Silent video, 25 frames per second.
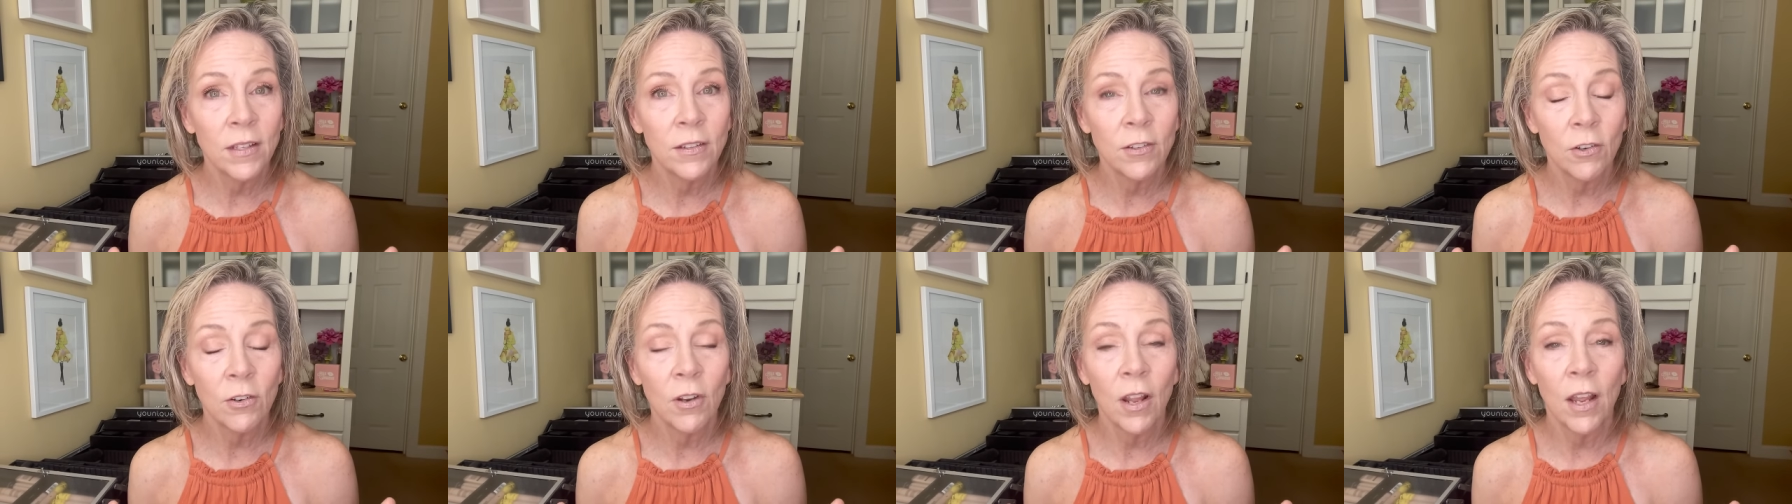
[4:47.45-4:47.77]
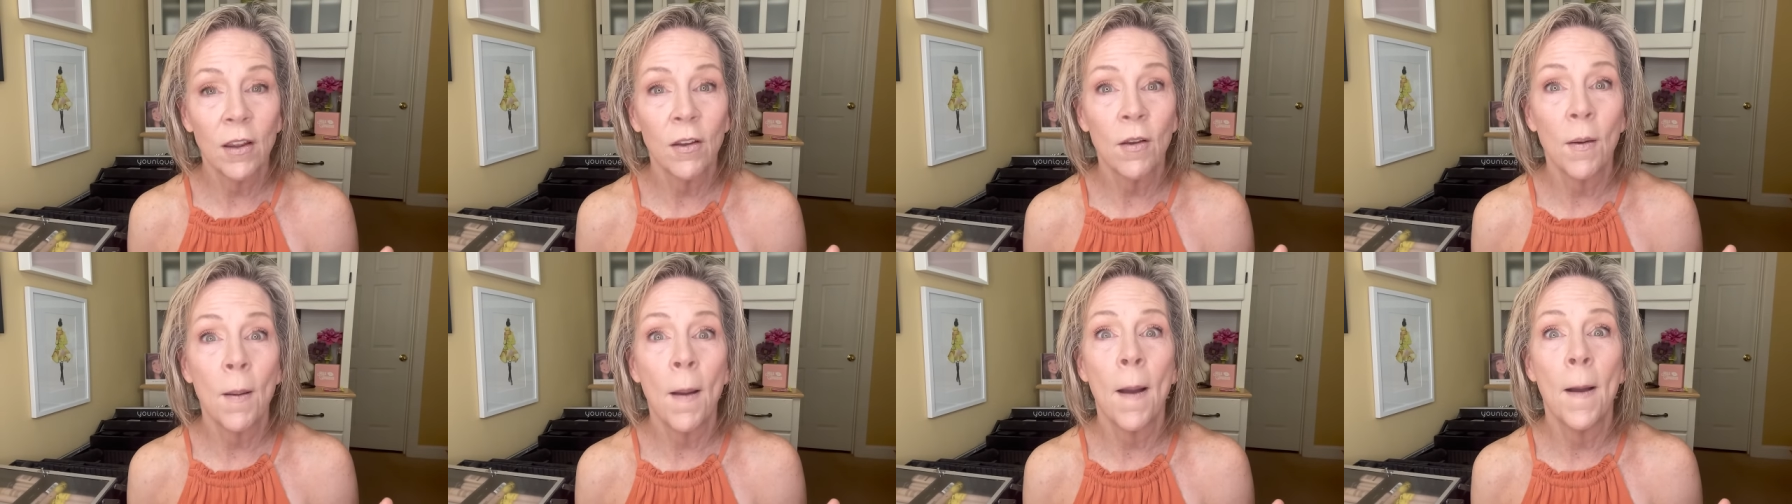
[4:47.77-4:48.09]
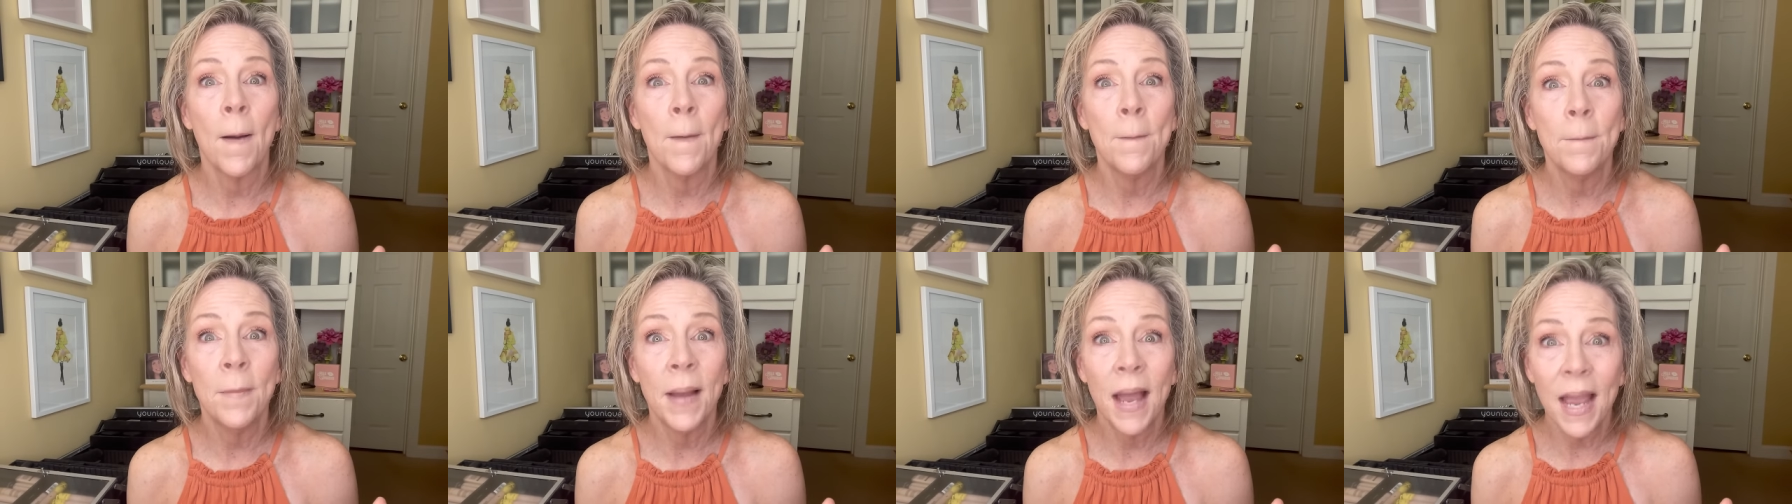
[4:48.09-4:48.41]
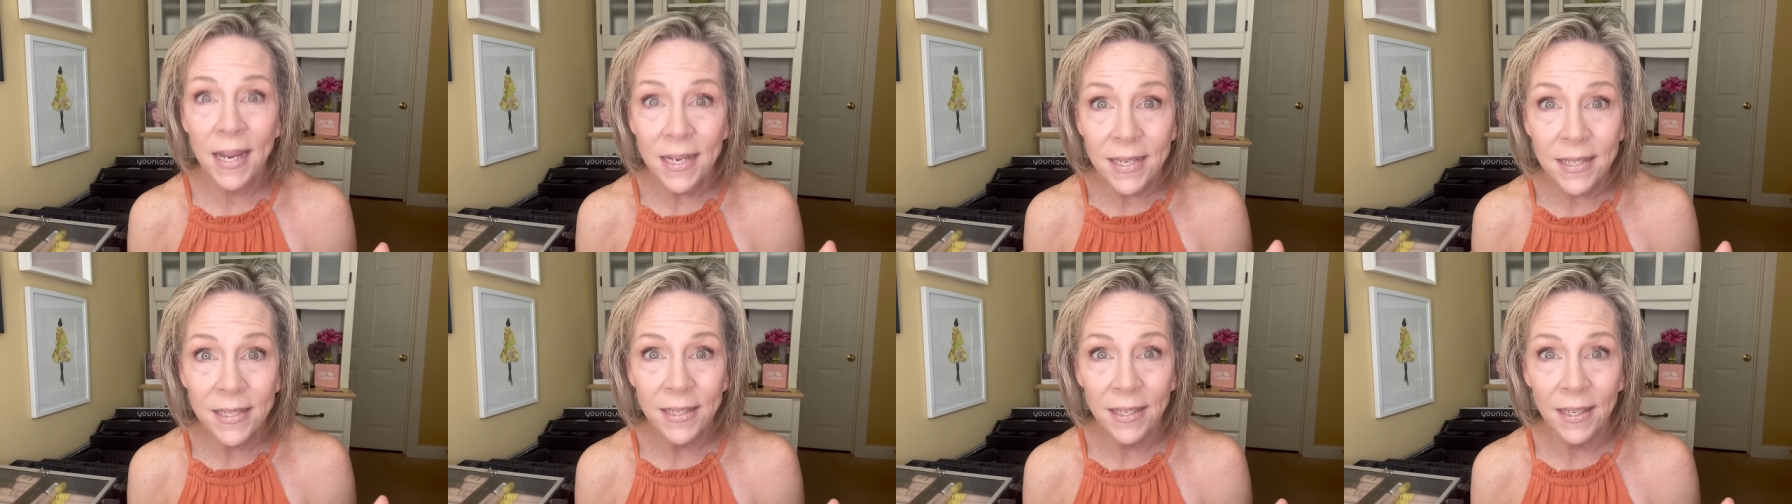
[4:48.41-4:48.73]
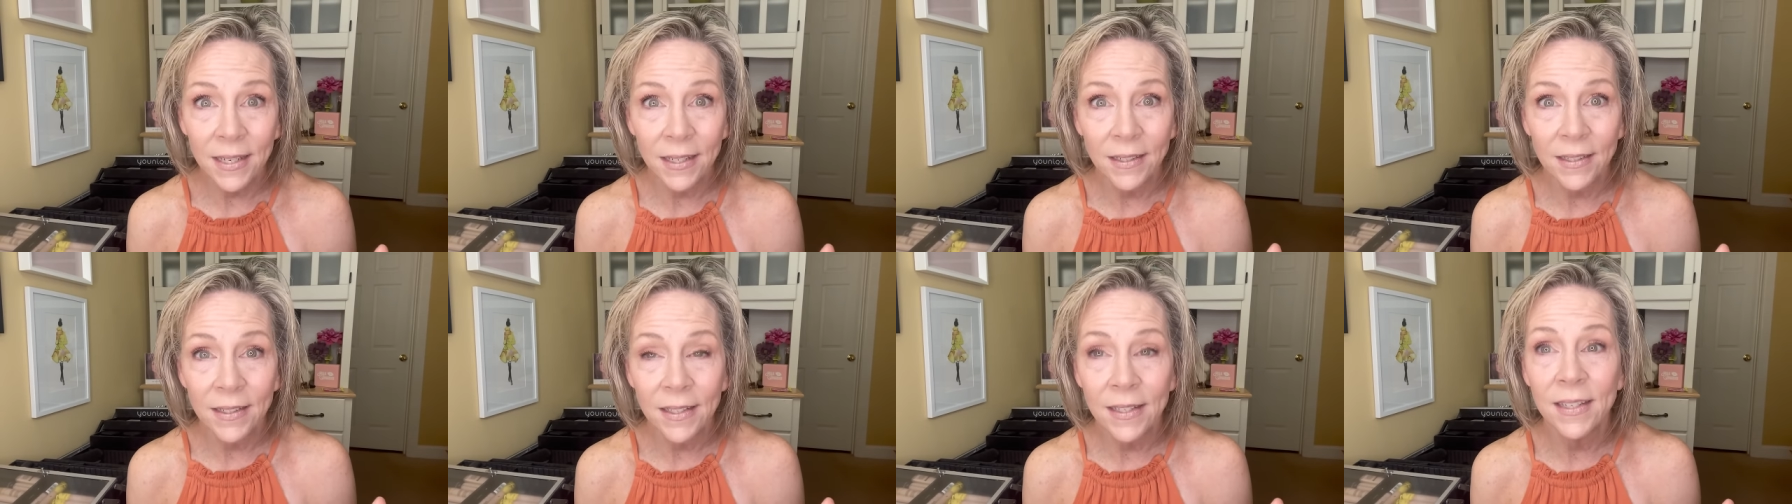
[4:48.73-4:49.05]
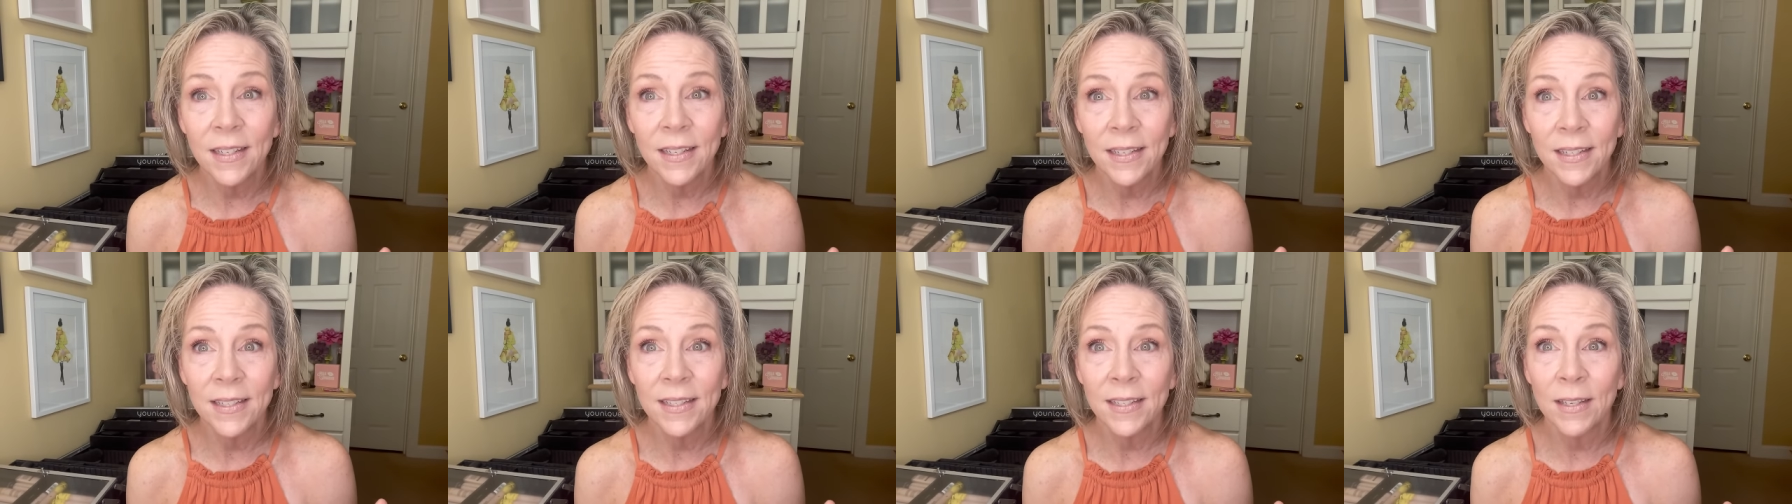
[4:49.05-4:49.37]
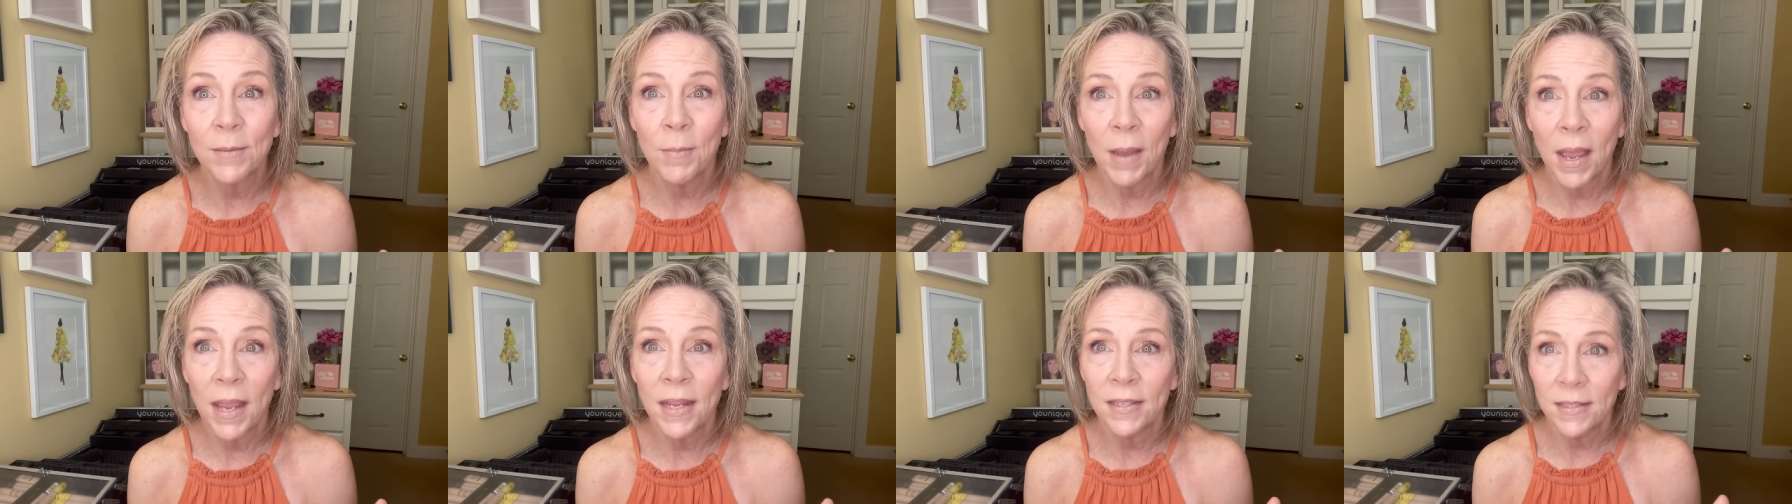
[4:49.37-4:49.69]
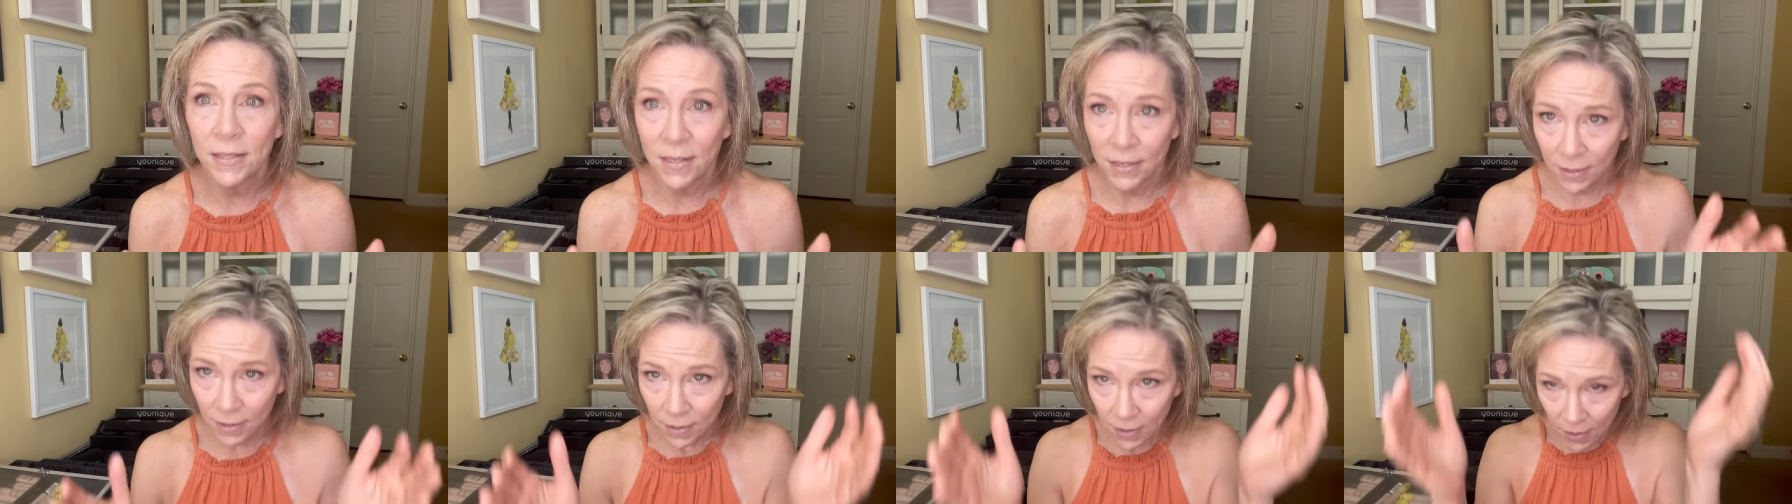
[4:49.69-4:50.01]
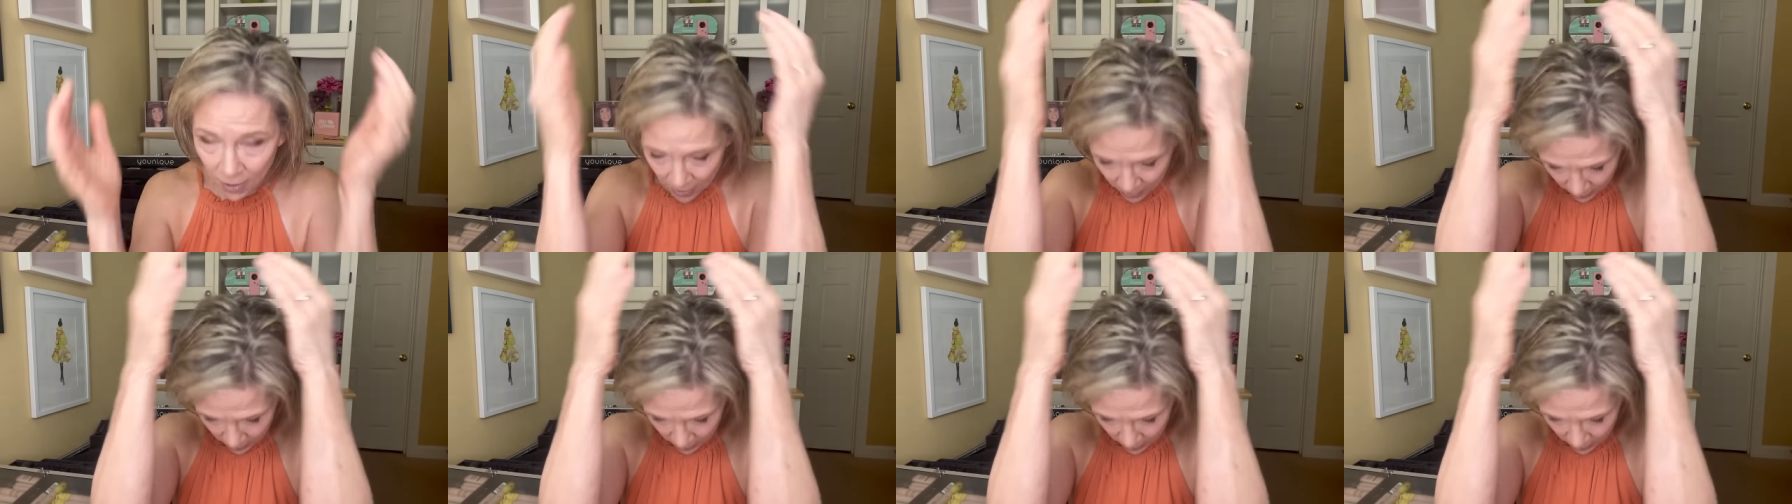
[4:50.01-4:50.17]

and they're like amazing. It is amazing.